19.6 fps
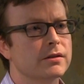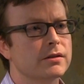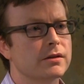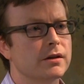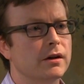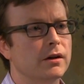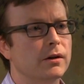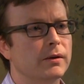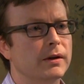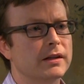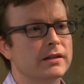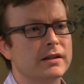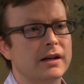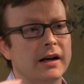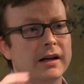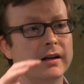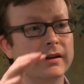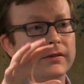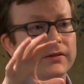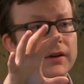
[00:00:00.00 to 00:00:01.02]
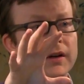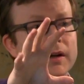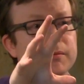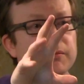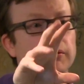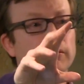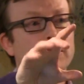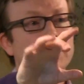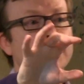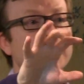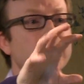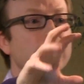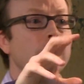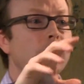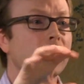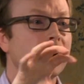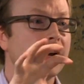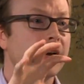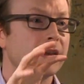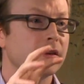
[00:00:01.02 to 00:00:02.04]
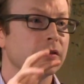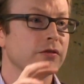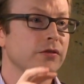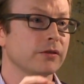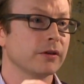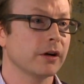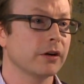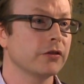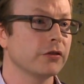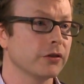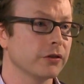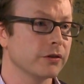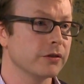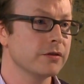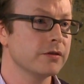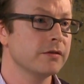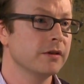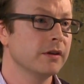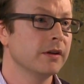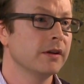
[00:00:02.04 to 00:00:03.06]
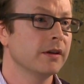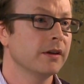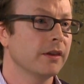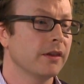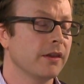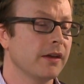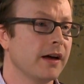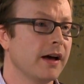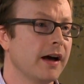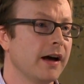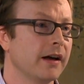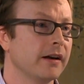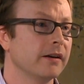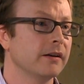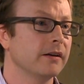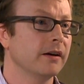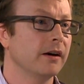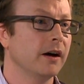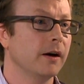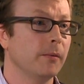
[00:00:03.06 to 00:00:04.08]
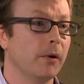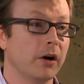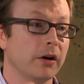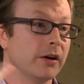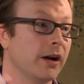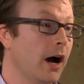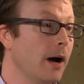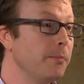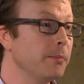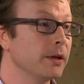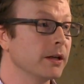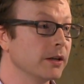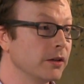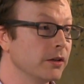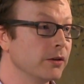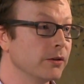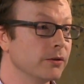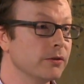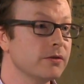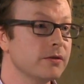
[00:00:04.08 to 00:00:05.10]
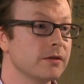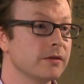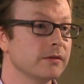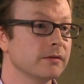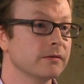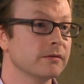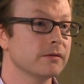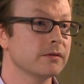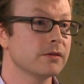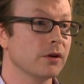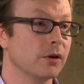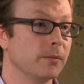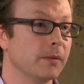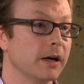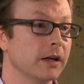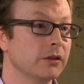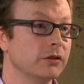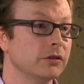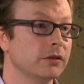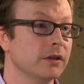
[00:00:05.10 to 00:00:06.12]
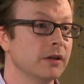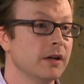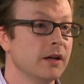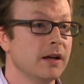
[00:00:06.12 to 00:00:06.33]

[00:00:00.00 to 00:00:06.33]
So it's kind of pruning away the structures that are not being used so much,